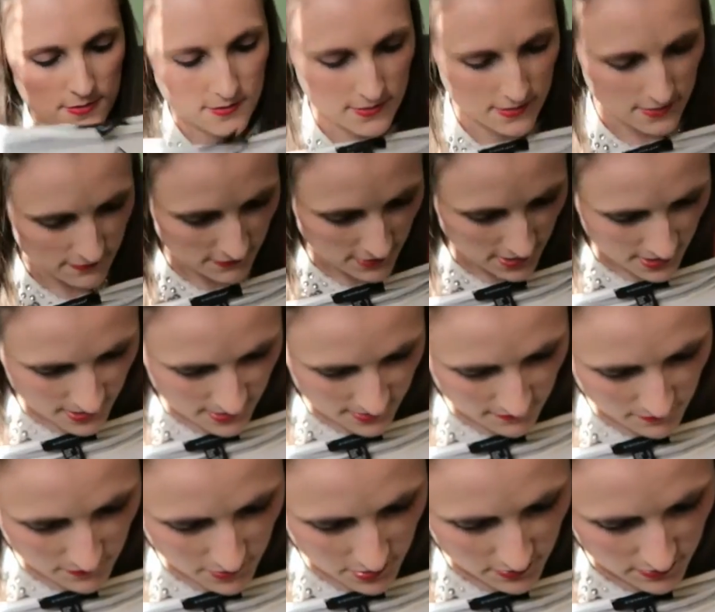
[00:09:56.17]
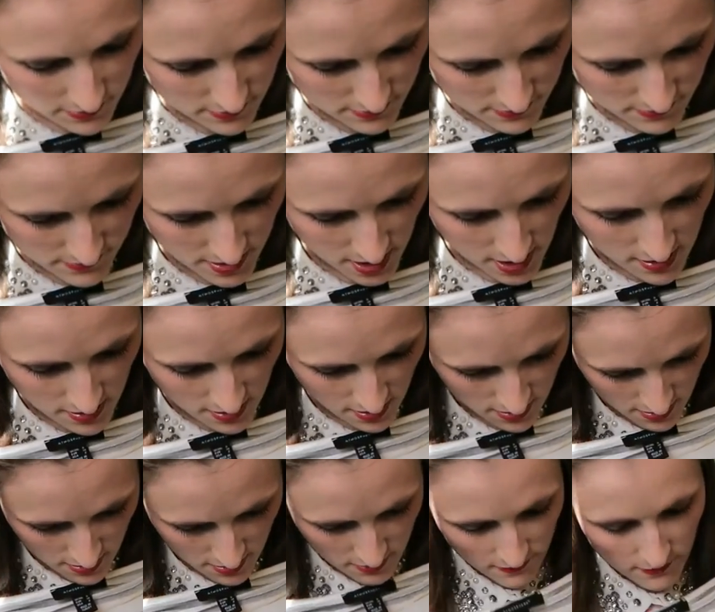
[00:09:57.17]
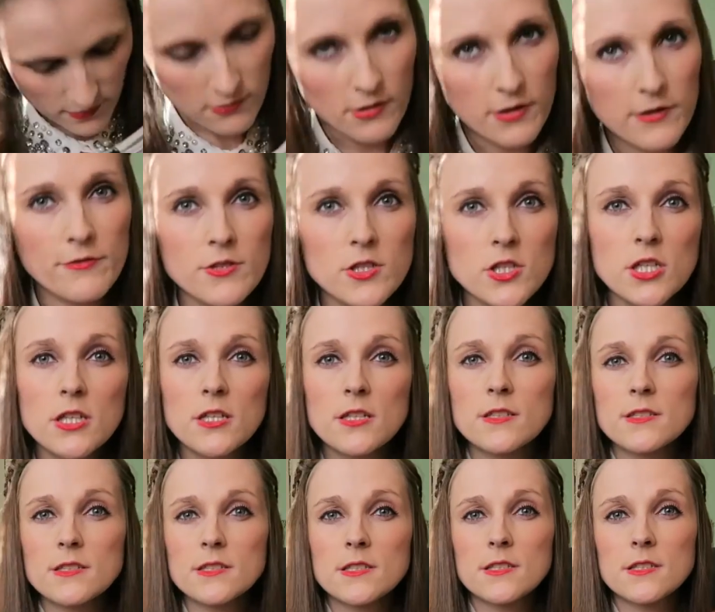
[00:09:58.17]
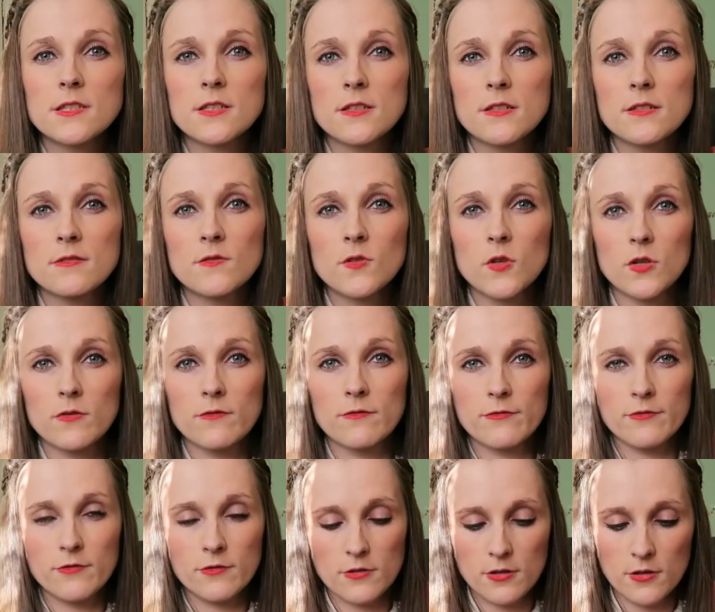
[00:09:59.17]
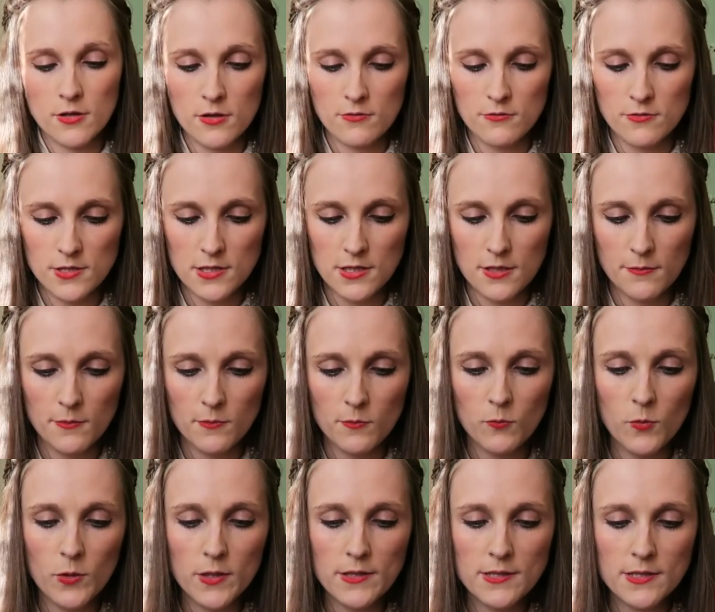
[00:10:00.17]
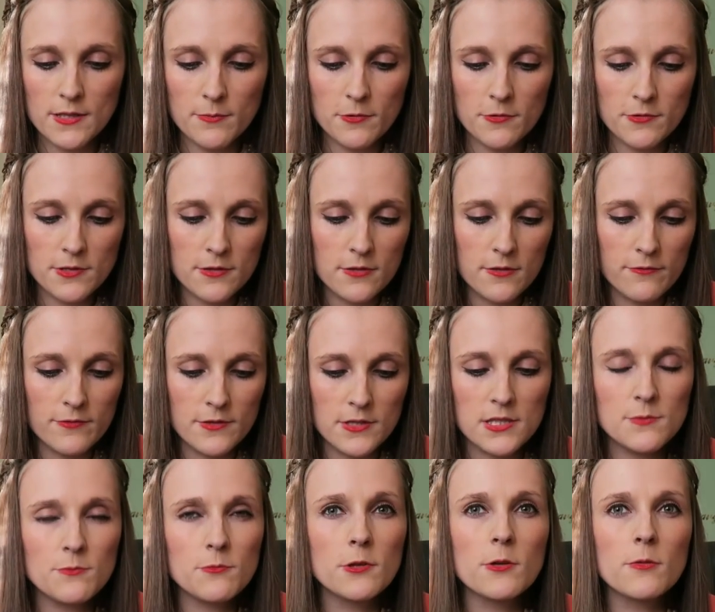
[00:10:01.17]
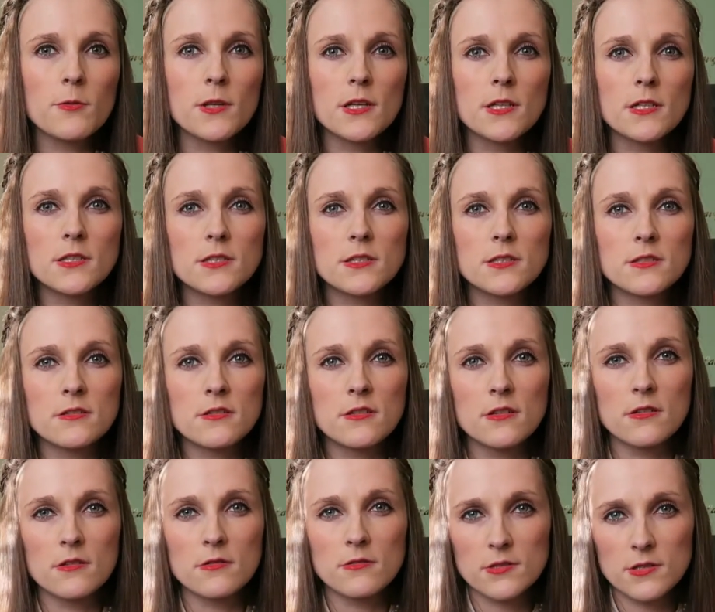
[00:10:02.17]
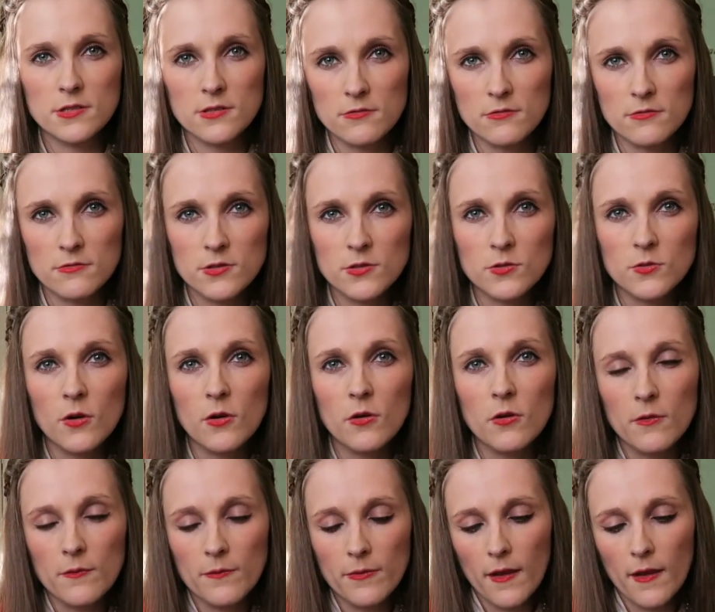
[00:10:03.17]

Just really simple. Great for jeans, good for cozying up in winter, but also good for spring when it's, you know, still not too hot.